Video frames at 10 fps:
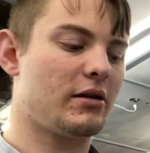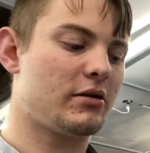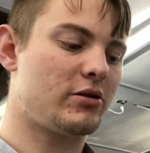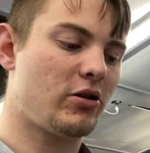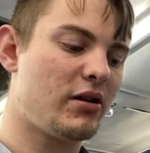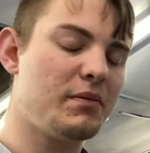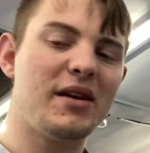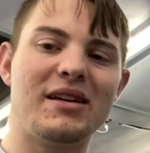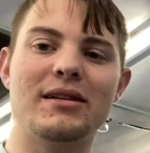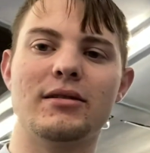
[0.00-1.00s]
your dirty
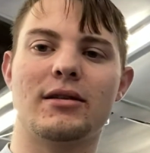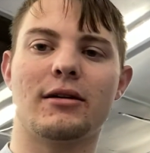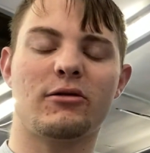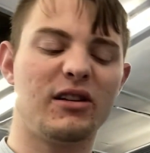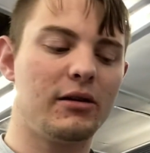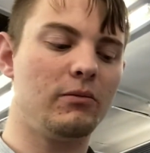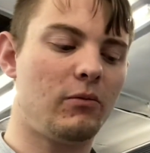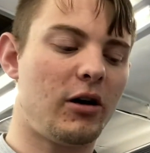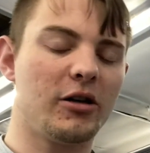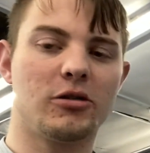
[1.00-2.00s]
mitt into that clean
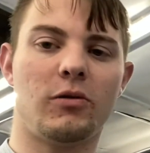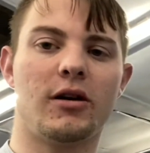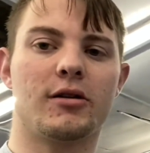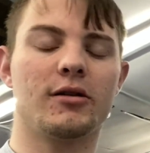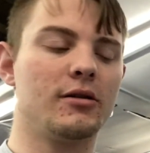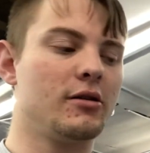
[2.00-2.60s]
wash water,